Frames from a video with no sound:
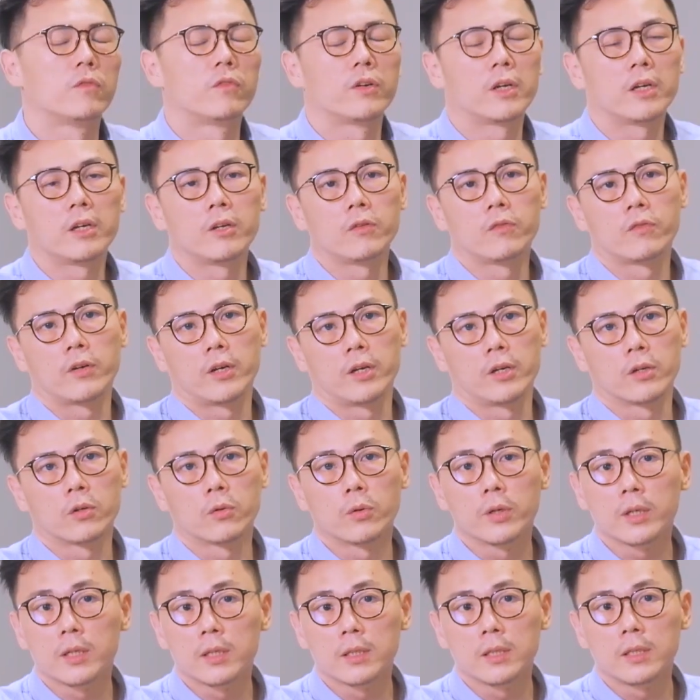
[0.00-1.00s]
very, very
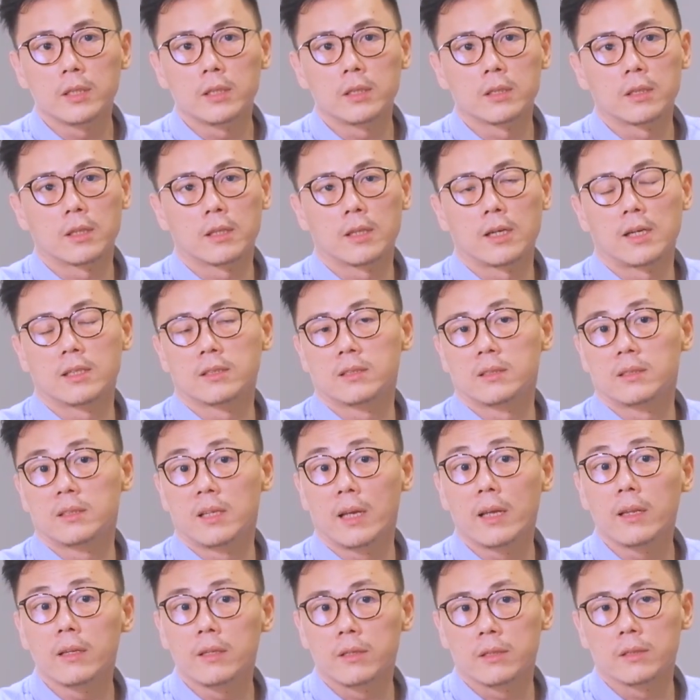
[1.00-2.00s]
quickly in the last
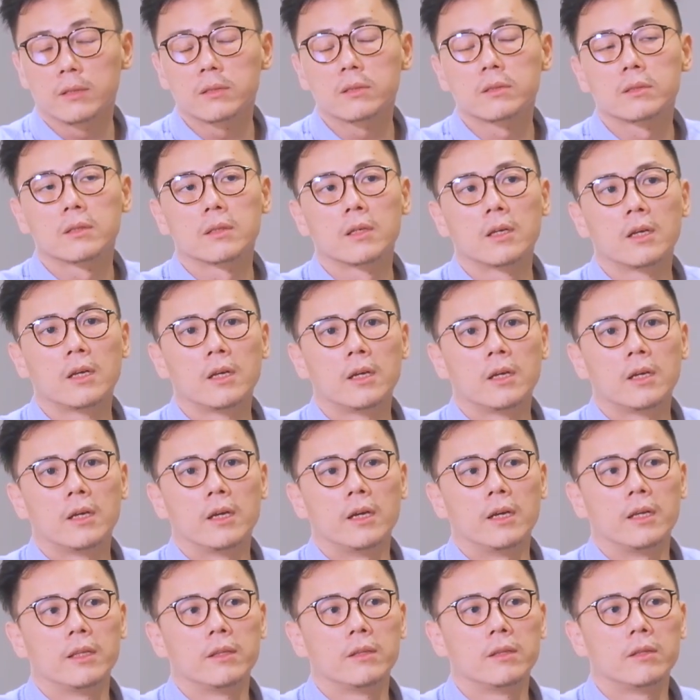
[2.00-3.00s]
10 years,
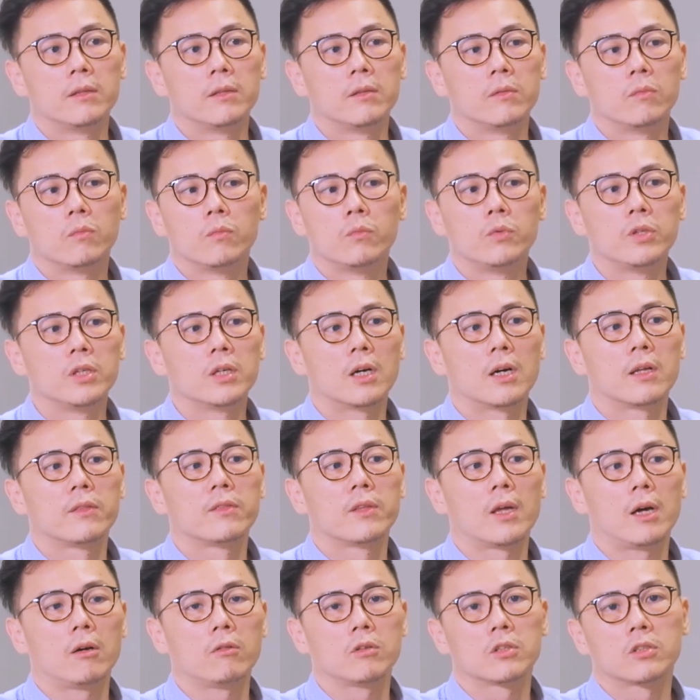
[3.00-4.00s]
and we are
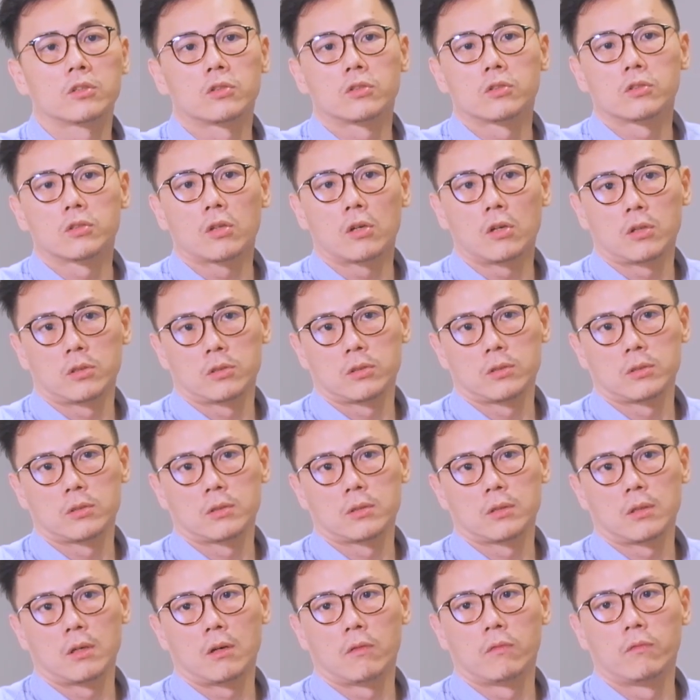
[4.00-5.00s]
now a source
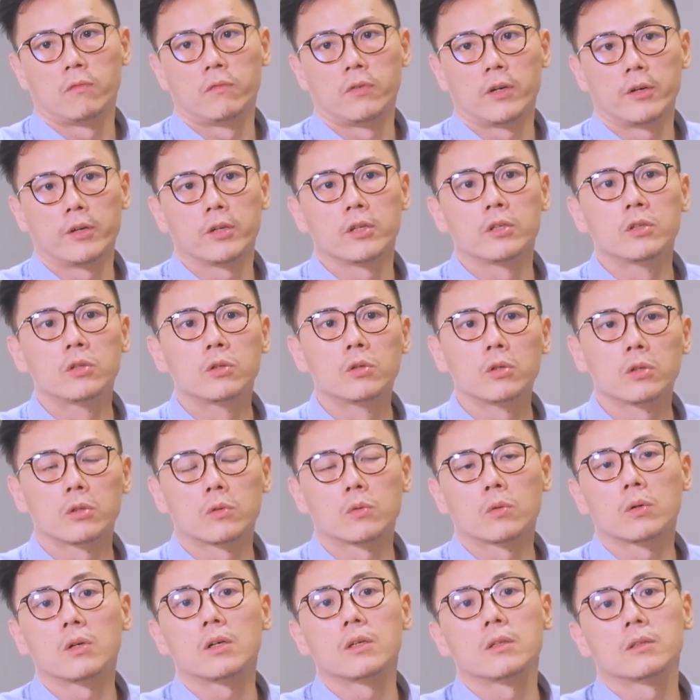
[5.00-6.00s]
of very
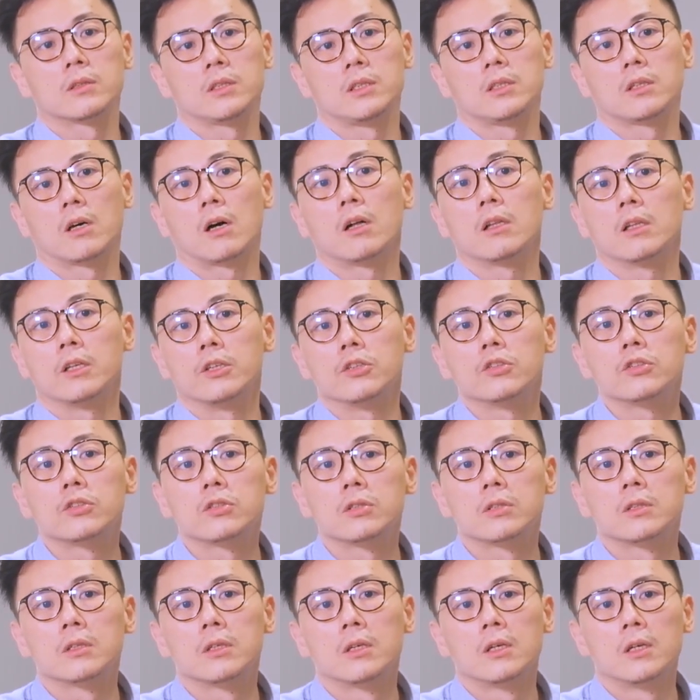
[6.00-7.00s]
good quality knowledge.